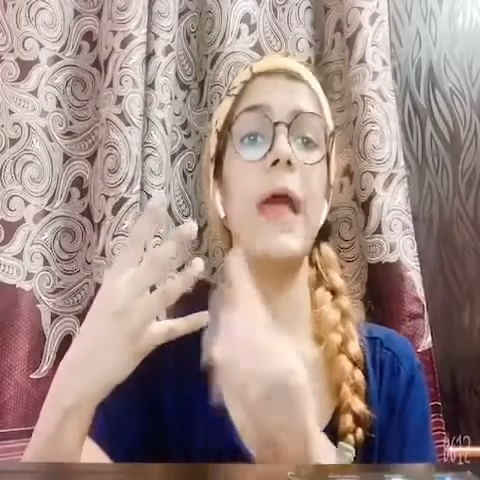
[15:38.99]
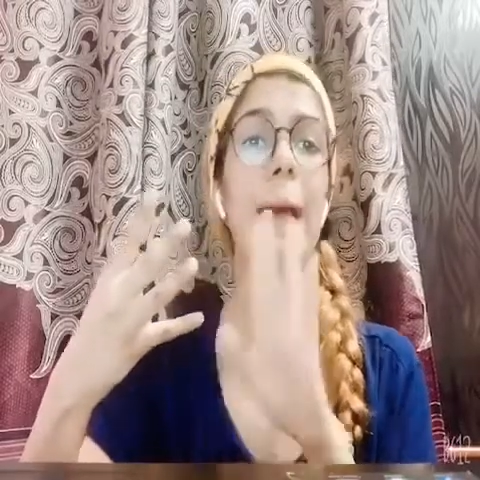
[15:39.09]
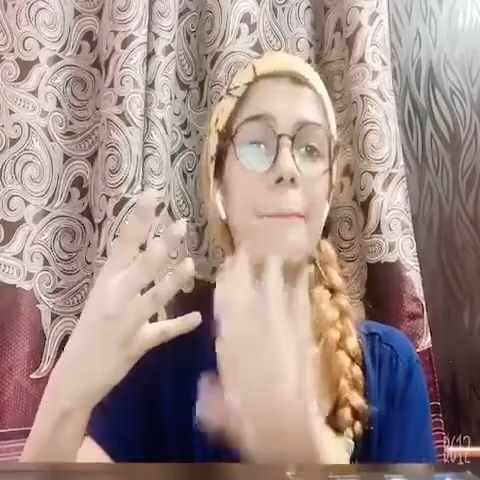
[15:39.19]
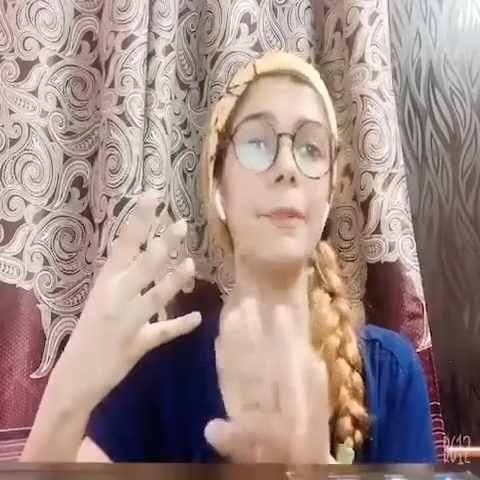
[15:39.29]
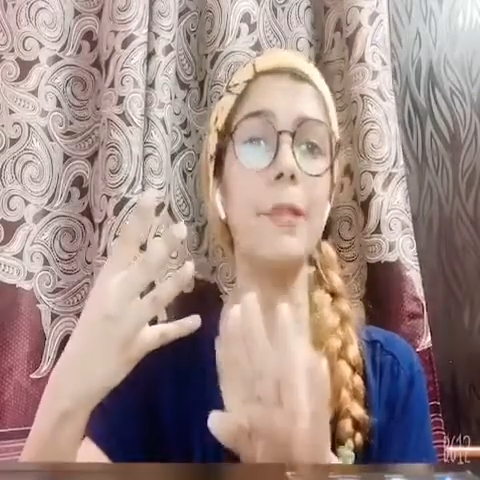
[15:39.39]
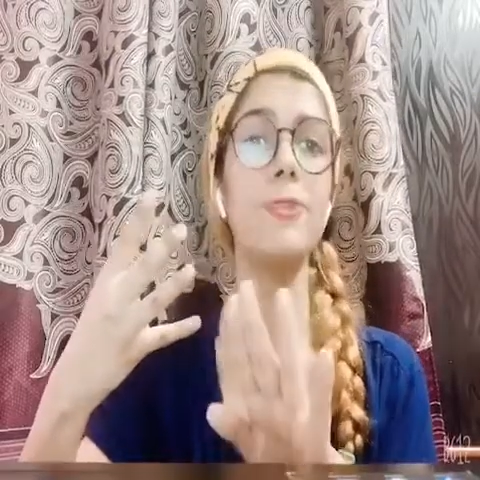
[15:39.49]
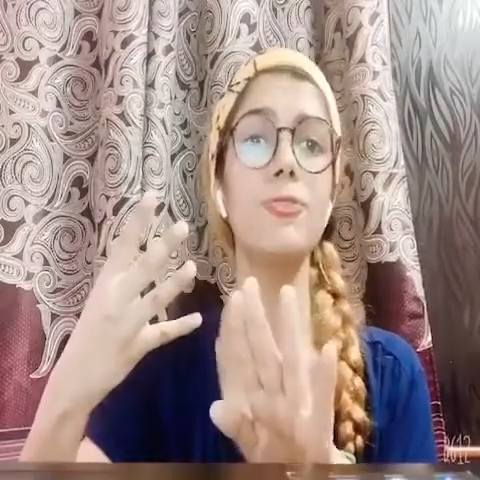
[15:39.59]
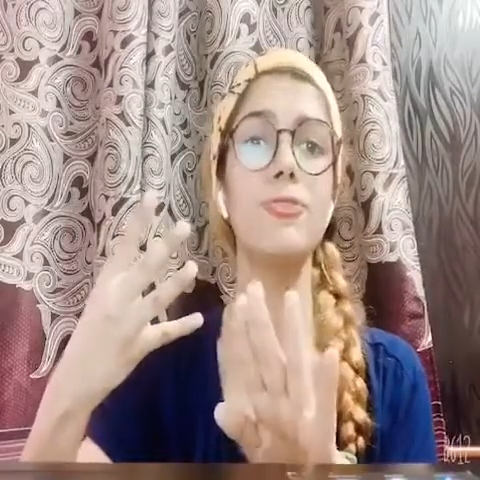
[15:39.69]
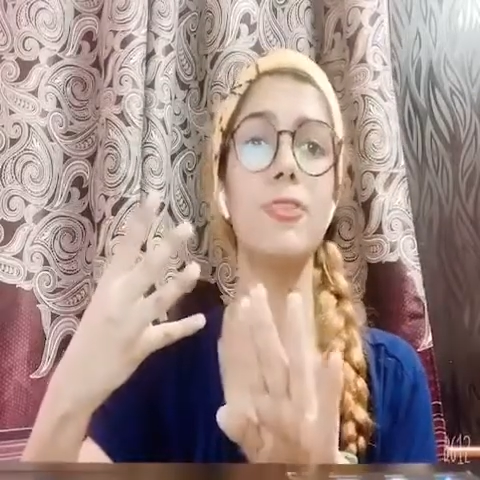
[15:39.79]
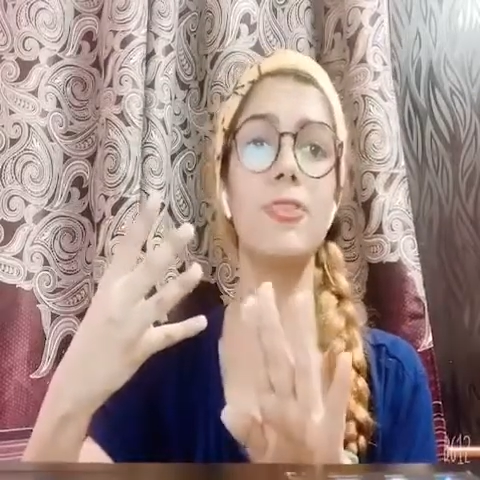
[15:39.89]
the
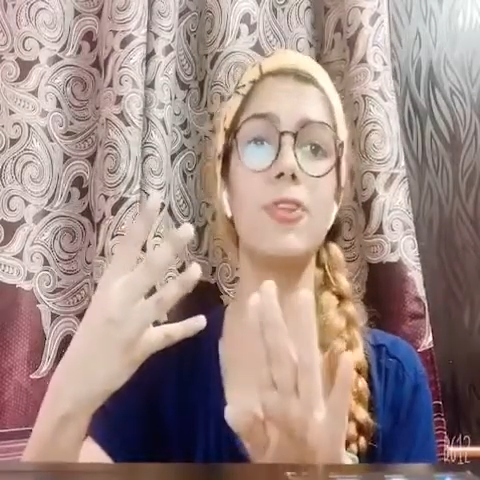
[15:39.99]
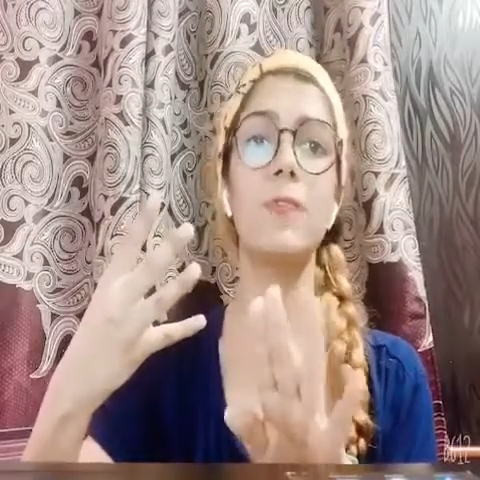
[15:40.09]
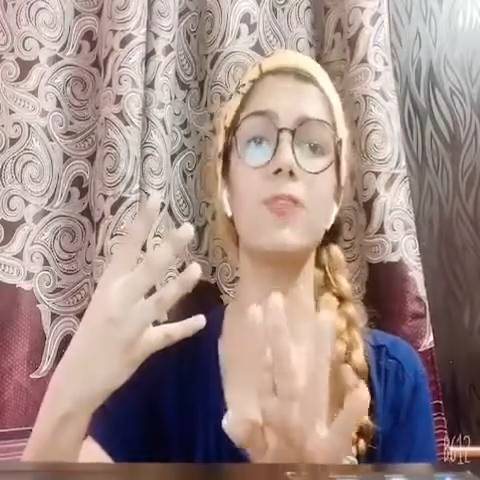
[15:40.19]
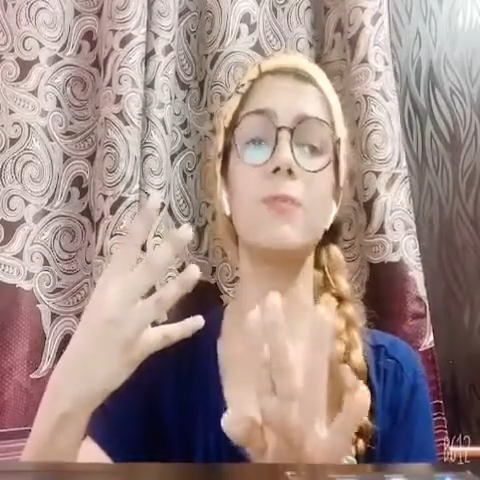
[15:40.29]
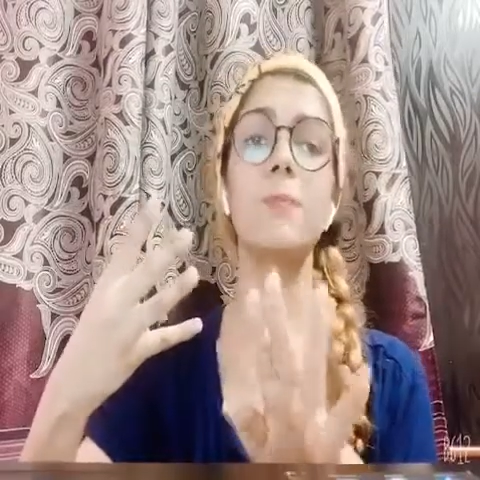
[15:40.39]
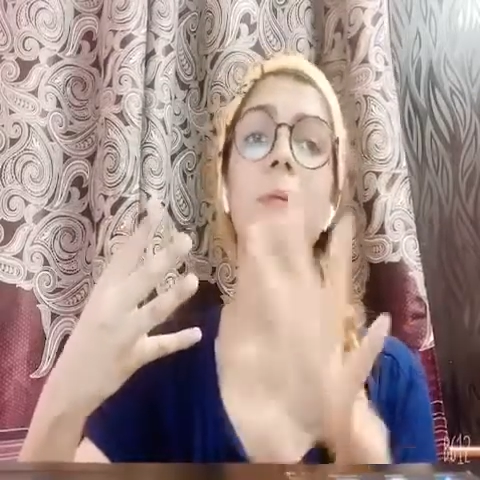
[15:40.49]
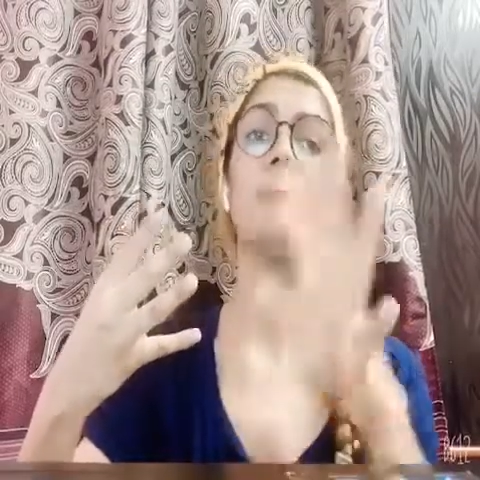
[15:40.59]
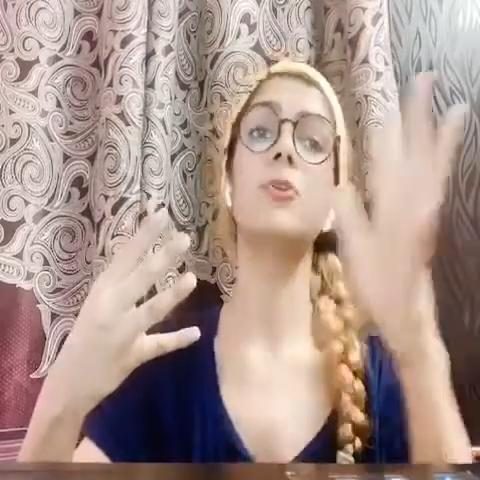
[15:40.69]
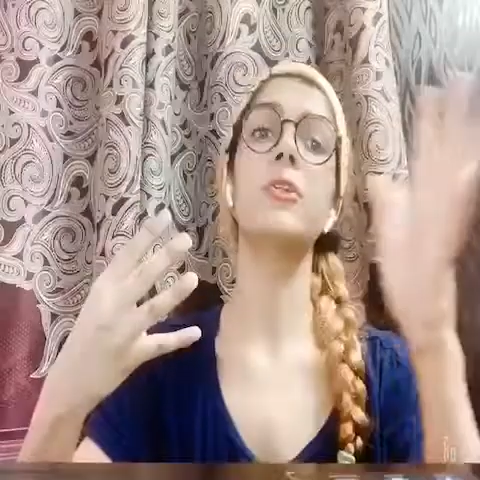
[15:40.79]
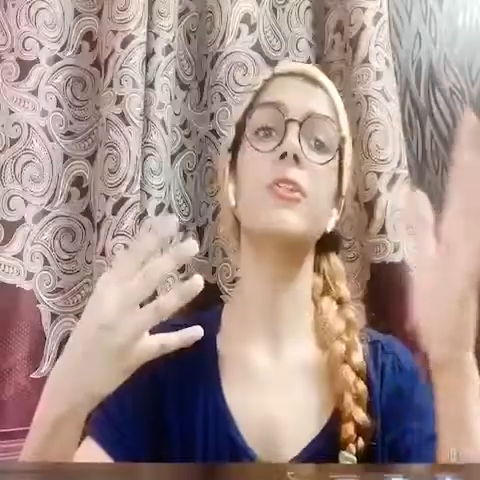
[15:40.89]
appellate jurisdiction of the
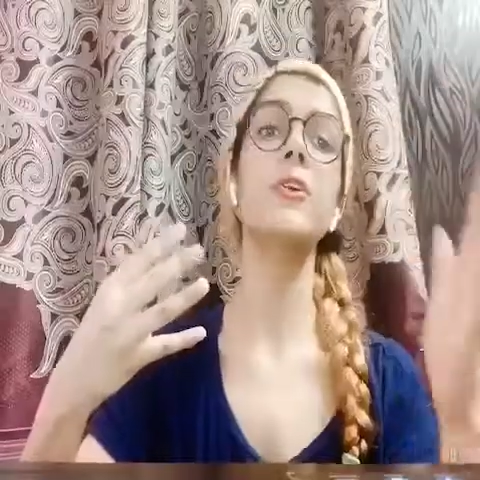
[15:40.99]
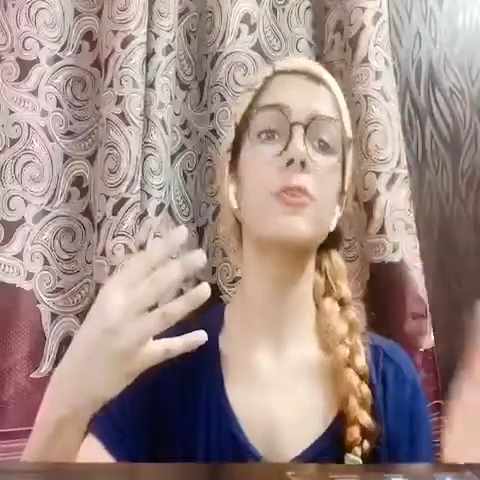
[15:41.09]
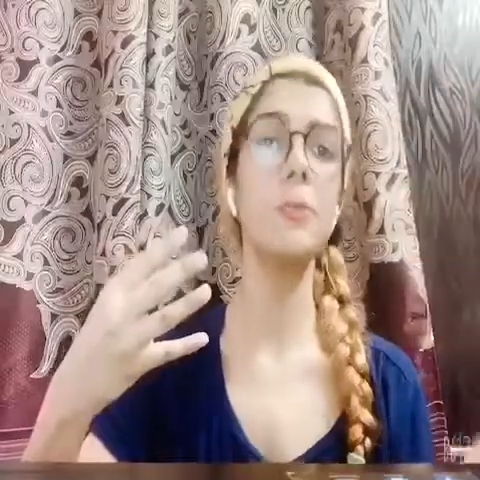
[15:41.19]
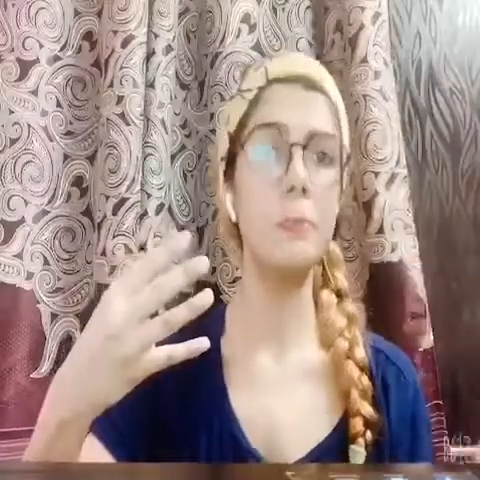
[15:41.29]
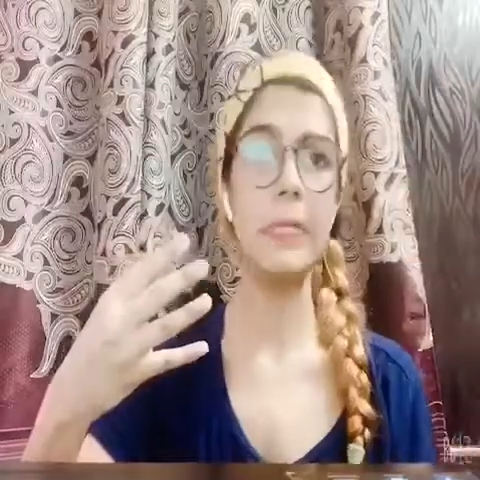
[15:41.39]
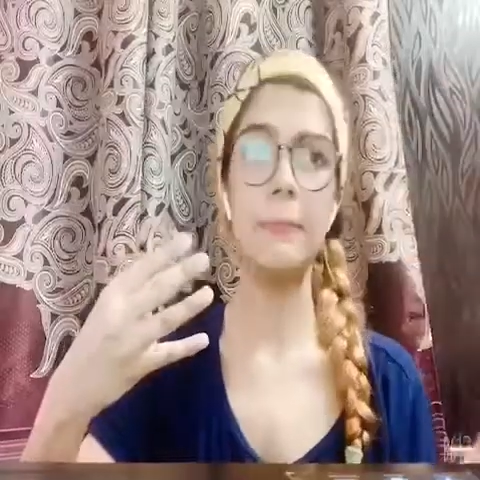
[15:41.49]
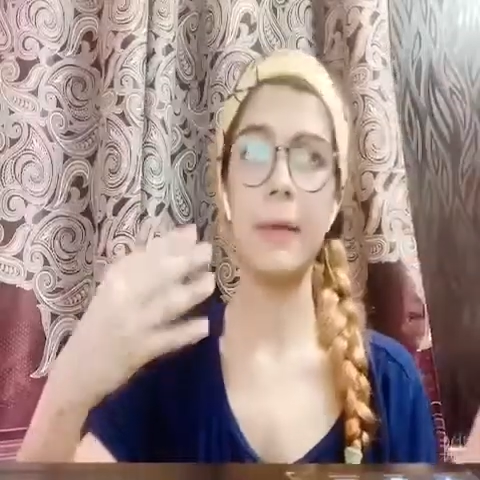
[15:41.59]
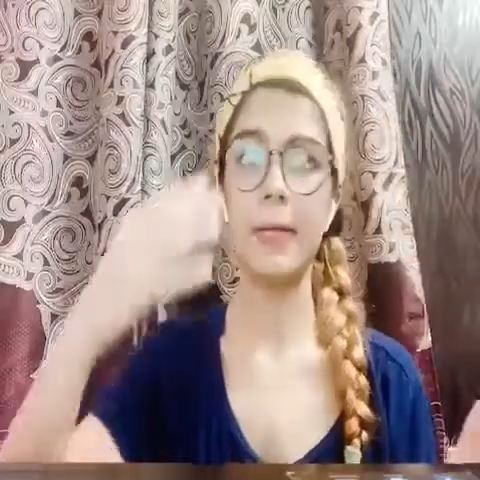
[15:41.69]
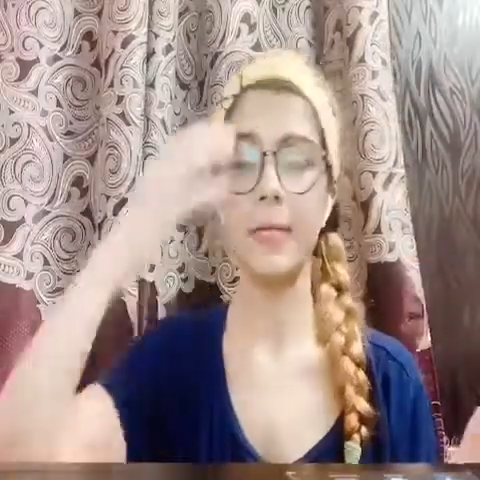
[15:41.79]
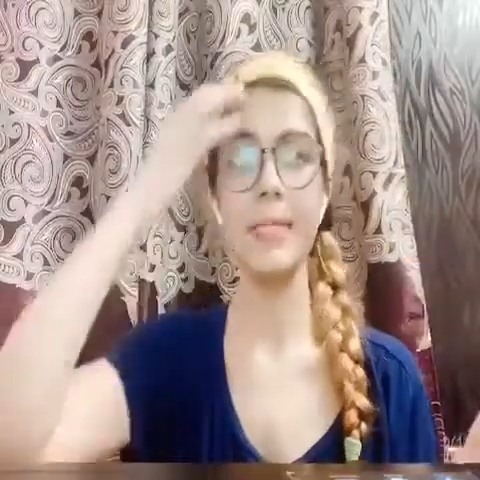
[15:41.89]
Supreme Court in the
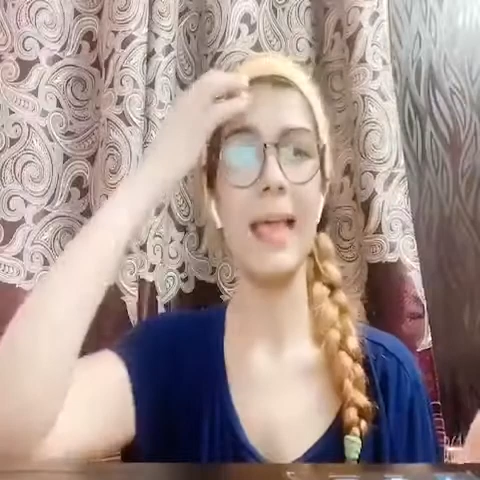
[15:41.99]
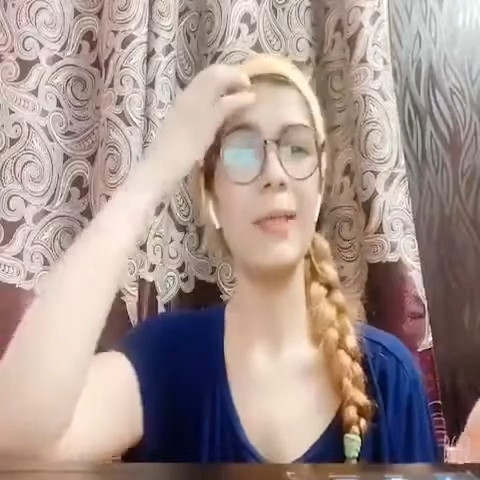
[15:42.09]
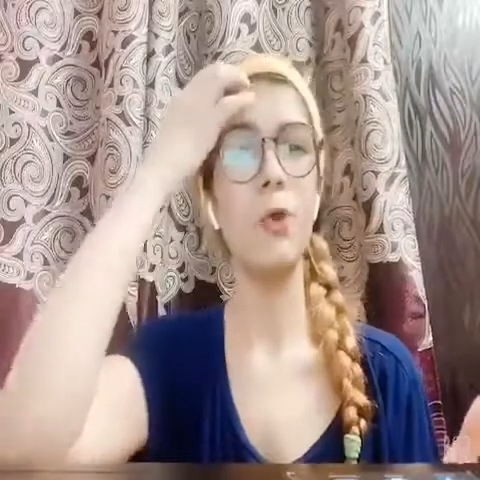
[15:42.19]
criminal matters.